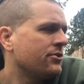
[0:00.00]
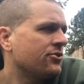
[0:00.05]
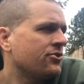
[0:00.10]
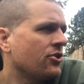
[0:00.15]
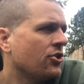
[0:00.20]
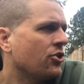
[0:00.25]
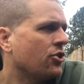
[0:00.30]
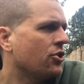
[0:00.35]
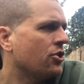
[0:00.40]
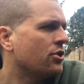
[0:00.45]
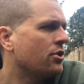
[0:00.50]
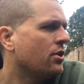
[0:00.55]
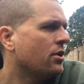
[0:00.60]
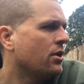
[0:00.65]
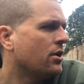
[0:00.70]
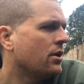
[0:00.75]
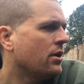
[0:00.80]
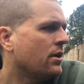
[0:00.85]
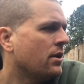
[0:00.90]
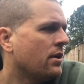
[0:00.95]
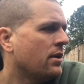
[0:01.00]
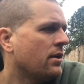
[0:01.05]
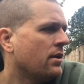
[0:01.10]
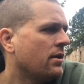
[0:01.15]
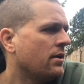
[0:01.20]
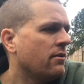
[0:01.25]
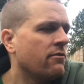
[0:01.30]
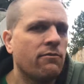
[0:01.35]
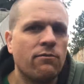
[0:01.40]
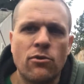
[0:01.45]
just a good
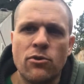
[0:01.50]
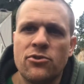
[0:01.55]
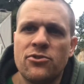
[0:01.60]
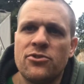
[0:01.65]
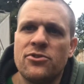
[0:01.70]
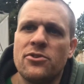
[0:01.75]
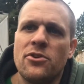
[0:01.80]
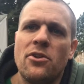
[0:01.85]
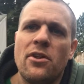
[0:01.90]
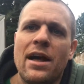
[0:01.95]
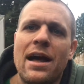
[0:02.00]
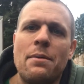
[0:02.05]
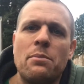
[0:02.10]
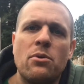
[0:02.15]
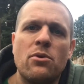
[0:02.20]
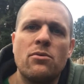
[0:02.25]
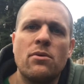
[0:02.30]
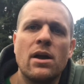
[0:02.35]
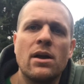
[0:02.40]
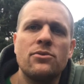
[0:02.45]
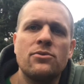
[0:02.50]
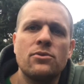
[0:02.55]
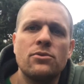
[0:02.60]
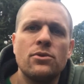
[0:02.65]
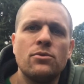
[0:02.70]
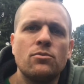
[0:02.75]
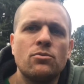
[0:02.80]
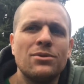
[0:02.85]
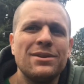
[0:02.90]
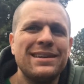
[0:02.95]
versatile apple, right? So
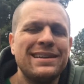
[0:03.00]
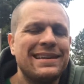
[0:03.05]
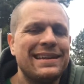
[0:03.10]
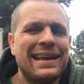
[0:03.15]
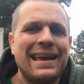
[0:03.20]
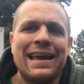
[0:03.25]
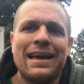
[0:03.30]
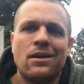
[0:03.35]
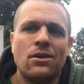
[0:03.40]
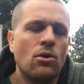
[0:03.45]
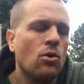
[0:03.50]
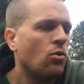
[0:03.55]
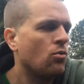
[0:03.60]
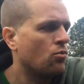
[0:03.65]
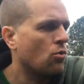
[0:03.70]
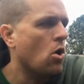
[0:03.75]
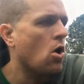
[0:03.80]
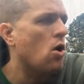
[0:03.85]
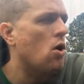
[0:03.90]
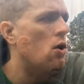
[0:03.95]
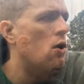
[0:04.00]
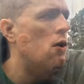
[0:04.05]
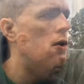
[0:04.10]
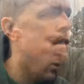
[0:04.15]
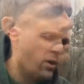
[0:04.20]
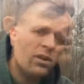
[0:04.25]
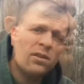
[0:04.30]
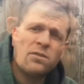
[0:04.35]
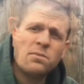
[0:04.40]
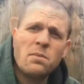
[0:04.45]
you really can't go wrong. This
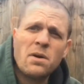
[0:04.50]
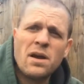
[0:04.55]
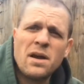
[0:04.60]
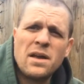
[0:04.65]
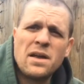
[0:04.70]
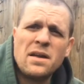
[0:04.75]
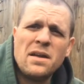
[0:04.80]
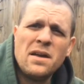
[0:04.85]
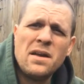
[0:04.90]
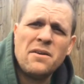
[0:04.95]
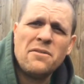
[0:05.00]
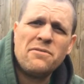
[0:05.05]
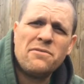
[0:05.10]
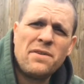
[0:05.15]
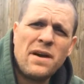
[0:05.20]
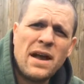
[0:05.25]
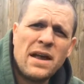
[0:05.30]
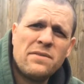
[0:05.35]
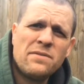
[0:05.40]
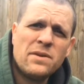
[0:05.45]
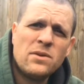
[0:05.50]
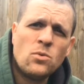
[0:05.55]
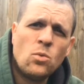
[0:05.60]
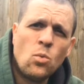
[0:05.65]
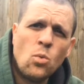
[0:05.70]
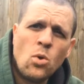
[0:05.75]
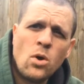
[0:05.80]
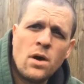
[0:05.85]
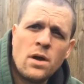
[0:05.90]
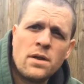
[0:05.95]
one is my
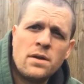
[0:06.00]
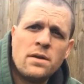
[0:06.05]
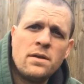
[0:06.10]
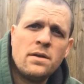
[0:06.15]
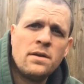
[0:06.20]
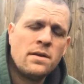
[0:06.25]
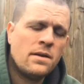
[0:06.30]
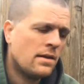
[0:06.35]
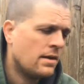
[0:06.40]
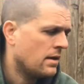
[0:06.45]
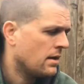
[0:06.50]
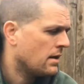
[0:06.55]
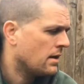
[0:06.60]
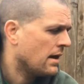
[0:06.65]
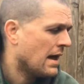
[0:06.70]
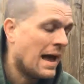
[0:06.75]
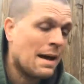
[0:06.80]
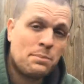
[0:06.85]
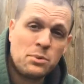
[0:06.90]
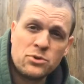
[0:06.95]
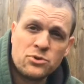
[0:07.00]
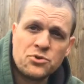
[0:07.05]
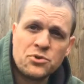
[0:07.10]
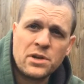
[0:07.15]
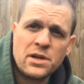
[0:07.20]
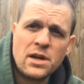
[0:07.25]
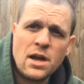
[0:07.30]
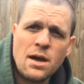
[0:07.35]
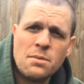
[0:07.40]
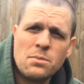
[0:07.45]
5-in-1 apple
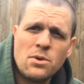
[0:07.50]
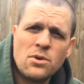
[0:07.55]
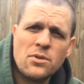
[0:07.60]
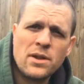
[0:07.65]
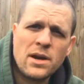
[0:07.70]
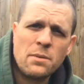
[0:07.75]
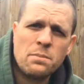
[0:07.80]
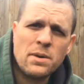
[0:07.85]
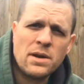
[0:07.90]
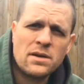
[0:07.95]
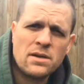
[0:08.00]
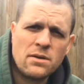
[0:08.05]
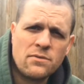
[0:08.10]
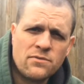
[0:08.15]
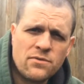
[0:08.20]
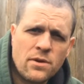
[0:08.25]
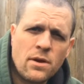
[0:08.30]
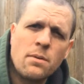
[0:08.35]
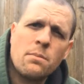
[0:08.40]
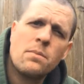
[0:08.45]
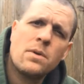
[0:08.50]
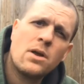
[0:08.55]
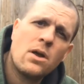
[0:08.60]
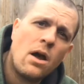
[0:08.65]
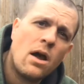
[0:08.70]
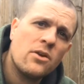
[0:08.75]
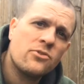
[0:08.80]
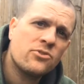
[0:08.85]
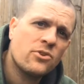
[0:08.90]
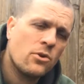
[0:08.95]
tree combo that I picked up from
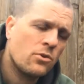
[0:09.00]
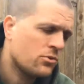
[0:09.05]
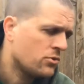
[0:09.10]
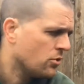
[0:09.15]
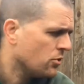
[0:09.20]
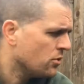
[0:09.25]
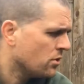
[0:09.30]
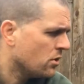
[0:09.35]
Costco 2